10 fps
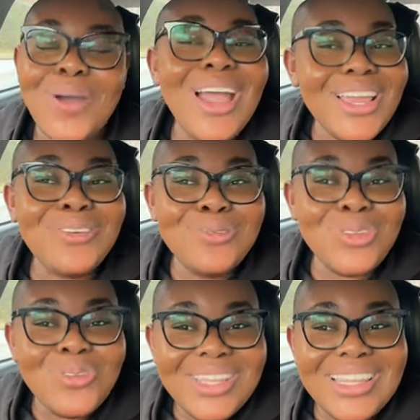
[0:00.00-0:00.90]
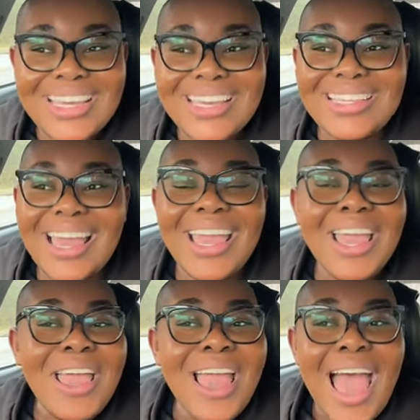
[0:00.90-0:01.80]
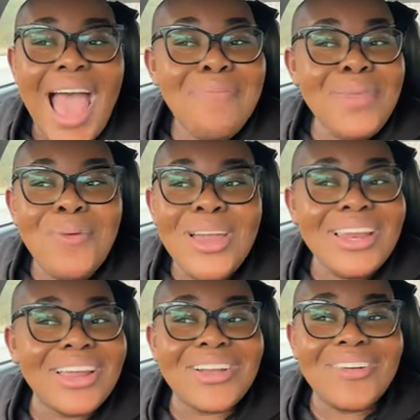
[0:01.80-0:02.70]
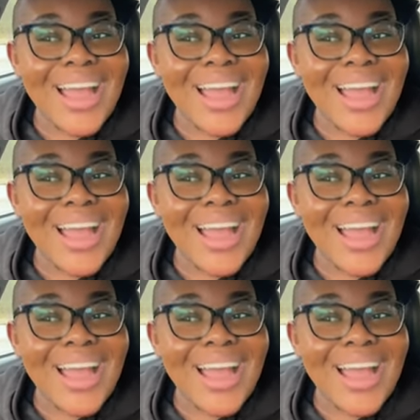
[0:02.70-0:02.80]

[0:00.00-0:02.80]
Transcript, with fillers: Why are you doing this? Like, I be wanting to